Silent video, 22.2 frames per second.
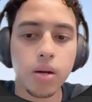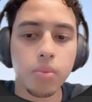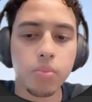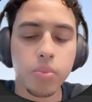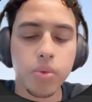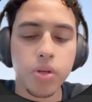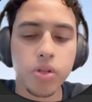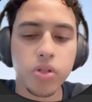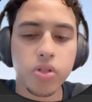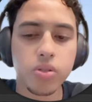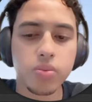
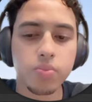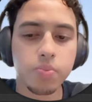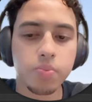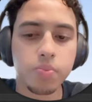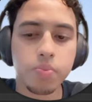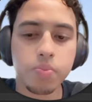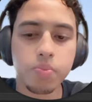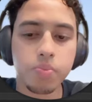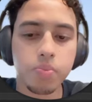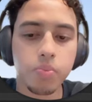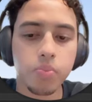It's
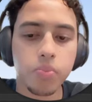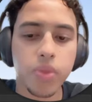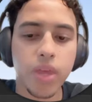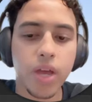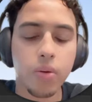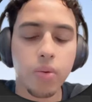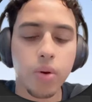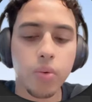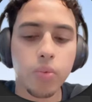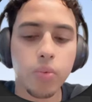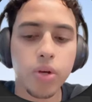that
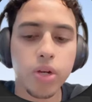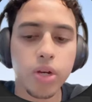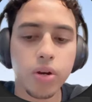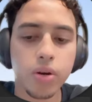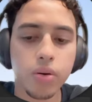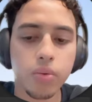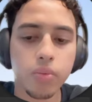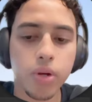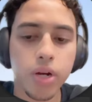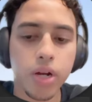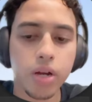way
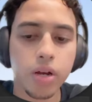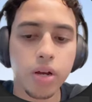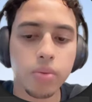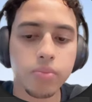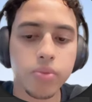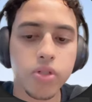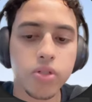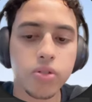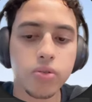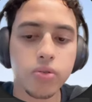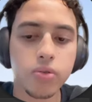when it
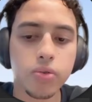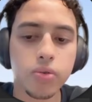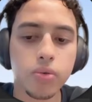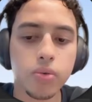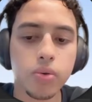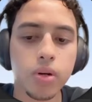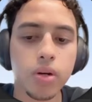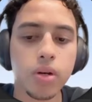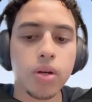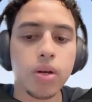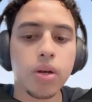comes to
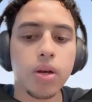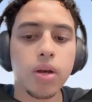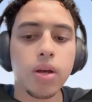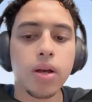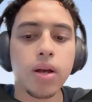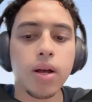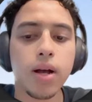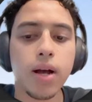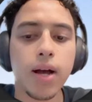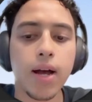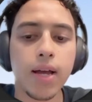
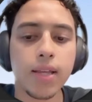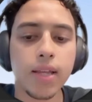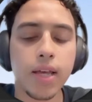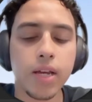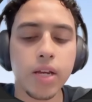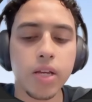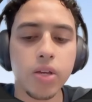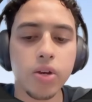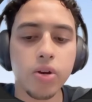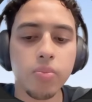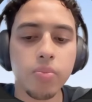
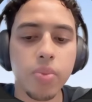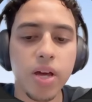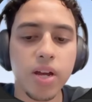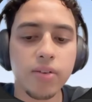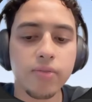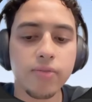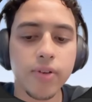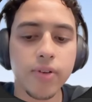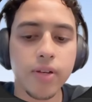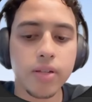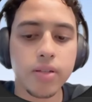highlighting your
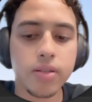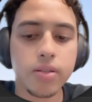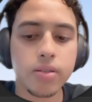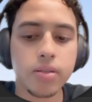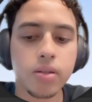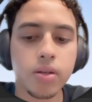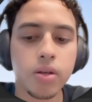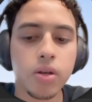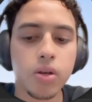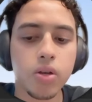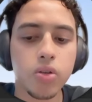benefits,
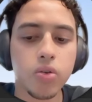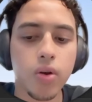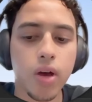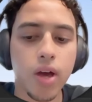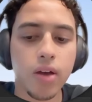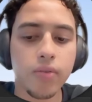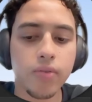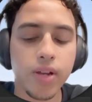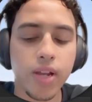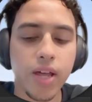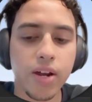you
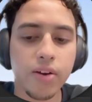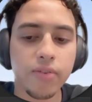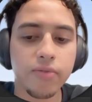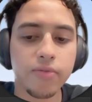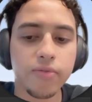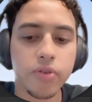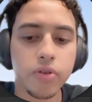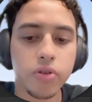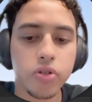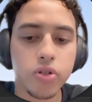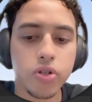have a lot of
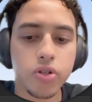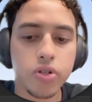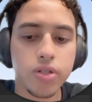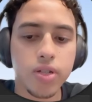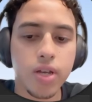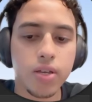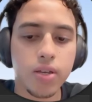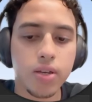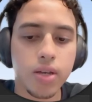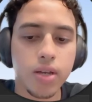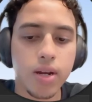features that
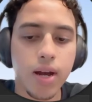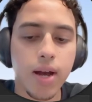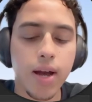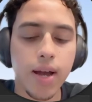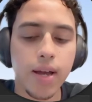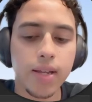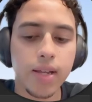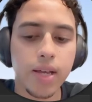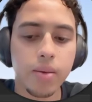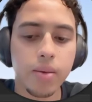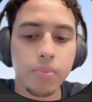you can
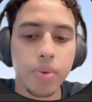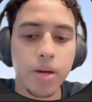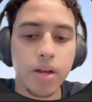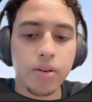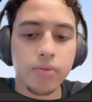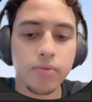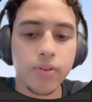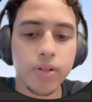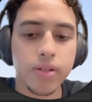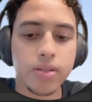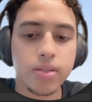highlight
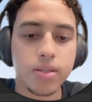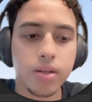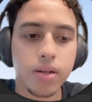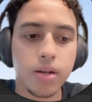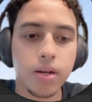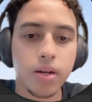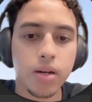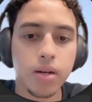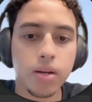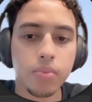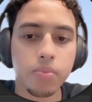benefits
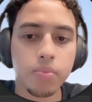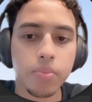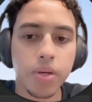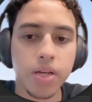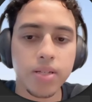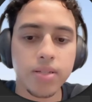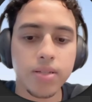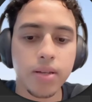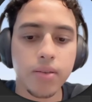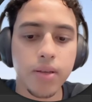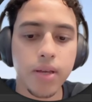
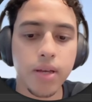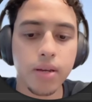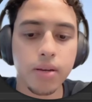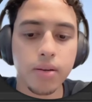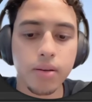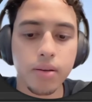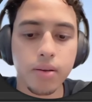based on that.